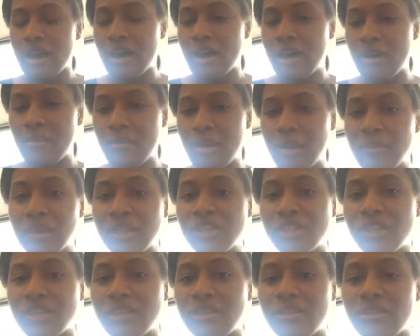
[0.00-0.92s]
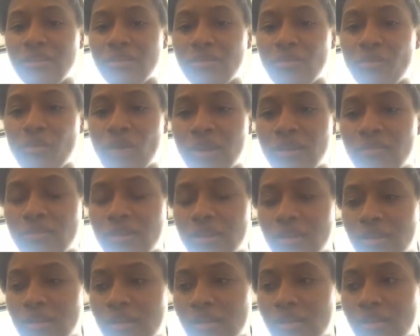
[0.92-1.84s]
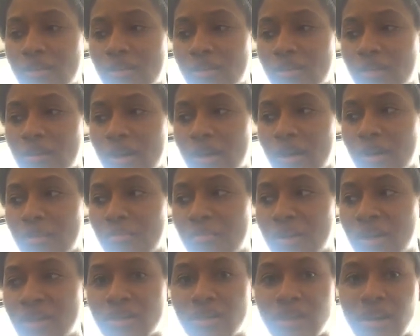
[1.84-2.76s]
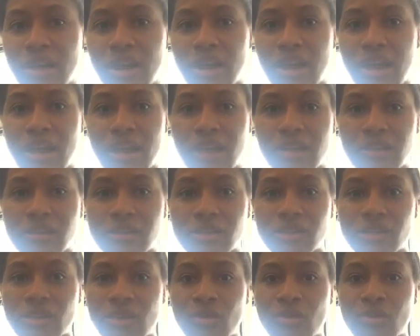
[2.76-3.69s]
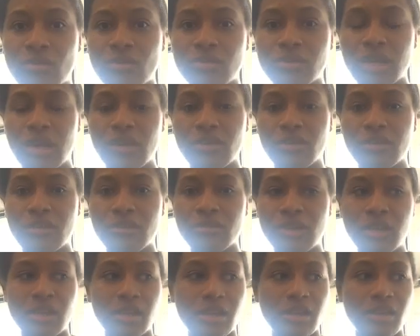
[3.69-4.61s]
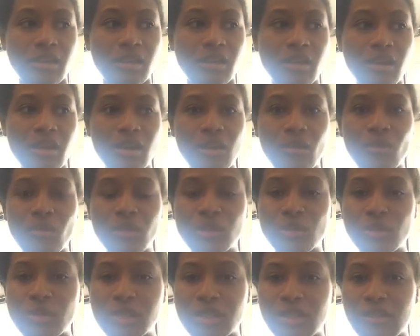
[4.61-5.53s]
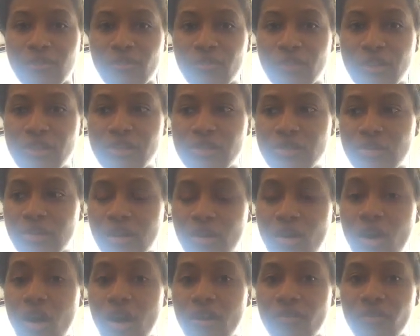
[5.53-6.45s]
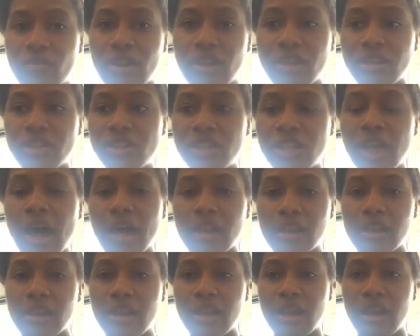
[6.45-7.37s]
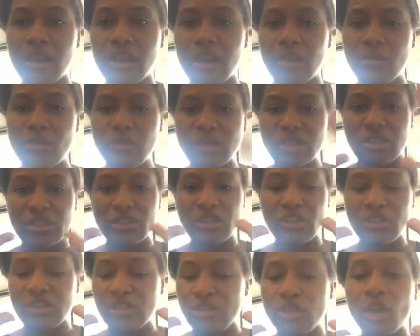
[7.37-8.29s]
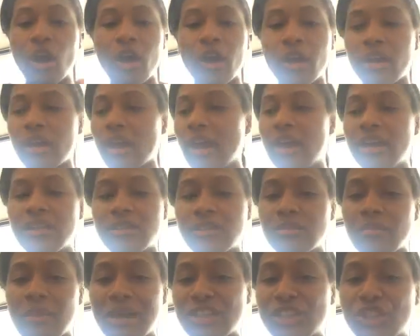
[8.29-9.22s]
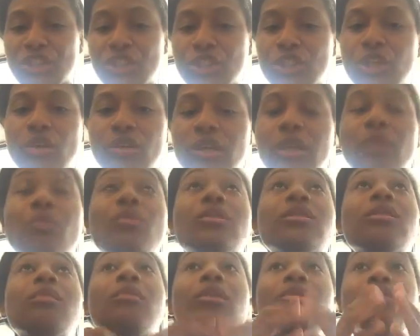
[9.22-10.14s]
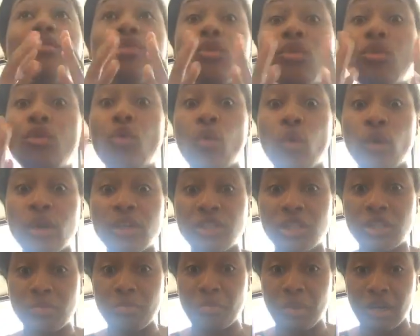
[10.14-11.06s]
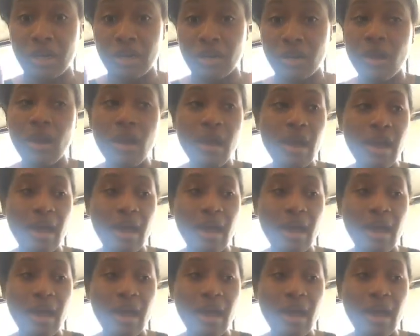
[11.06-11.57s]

Um, I mentioned one of the uh, beers that I had in Seoul, South Korea, which was infused with coffee and chocolate, and it was dark as my shirt. It was the most gorgeous beer